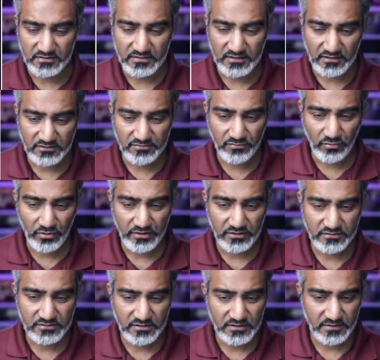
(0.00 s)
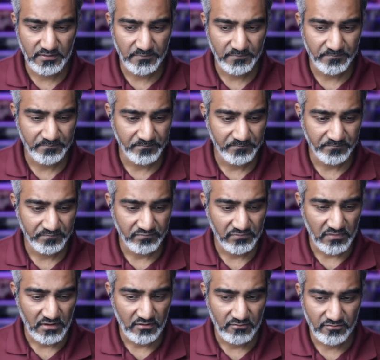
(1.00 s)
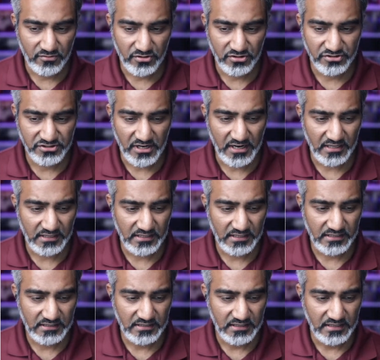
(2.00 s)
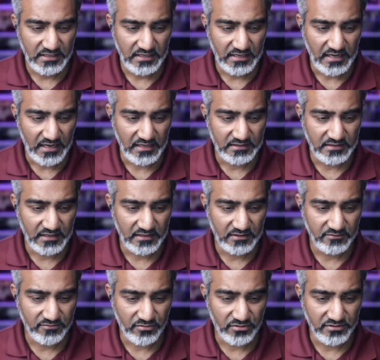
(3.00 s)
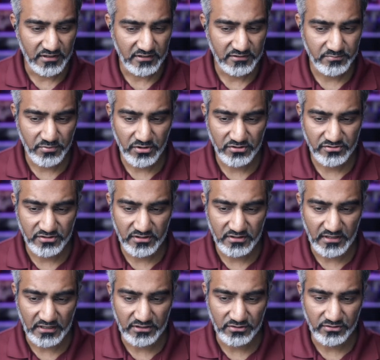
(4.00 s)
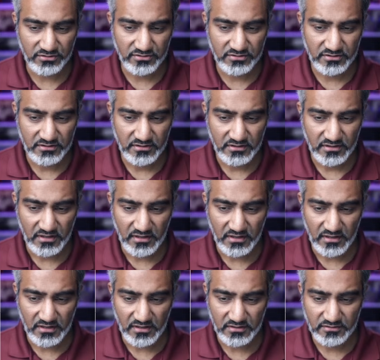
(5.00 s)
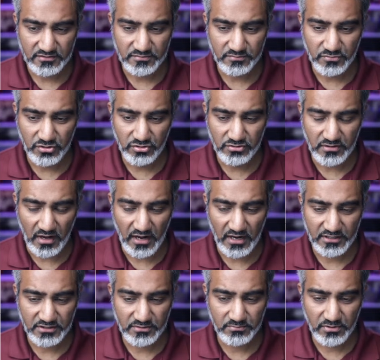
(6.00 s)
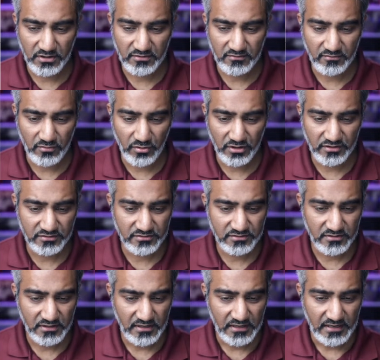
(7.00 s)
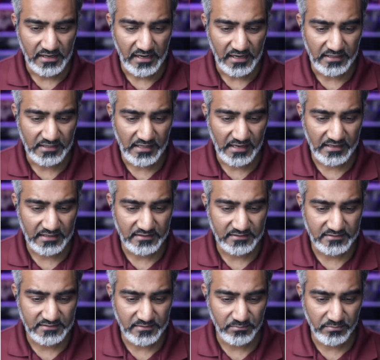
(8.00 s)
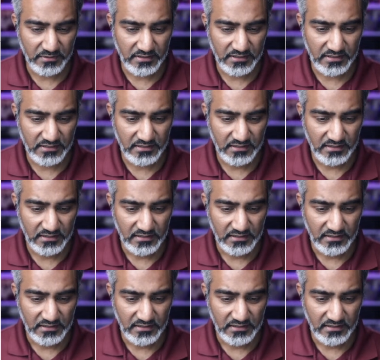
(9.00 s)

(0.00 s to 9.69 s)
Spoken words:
this voice for Shiley, and then for this person, I used smooth audiobook voice, and then I can simply